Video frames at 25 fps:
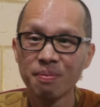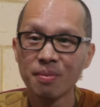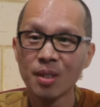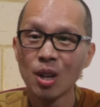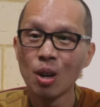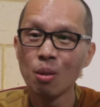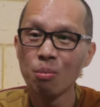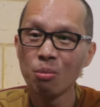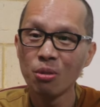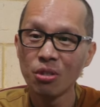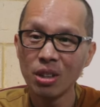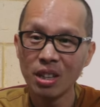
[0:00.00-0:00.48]

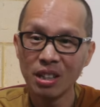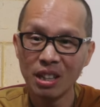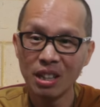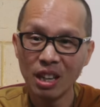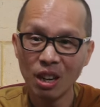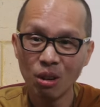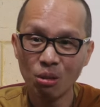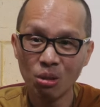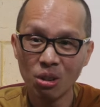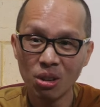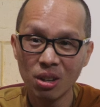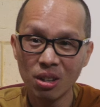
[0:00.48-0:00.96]
Hopefully
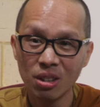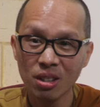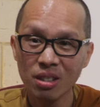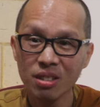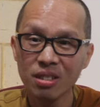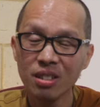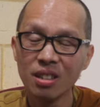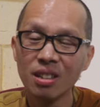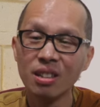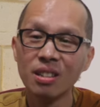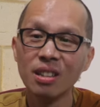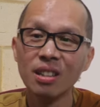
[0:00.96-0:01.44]
that
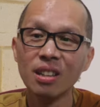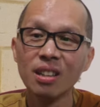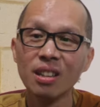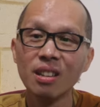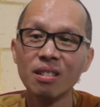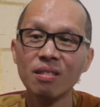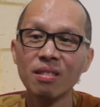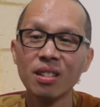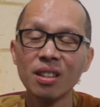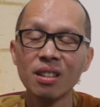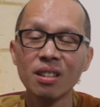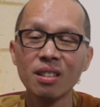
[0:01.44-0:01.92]
works, and
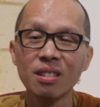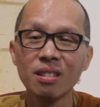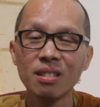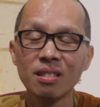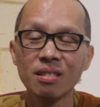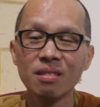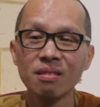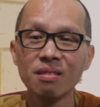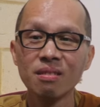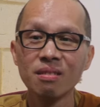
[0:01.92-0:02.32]
then, yeah.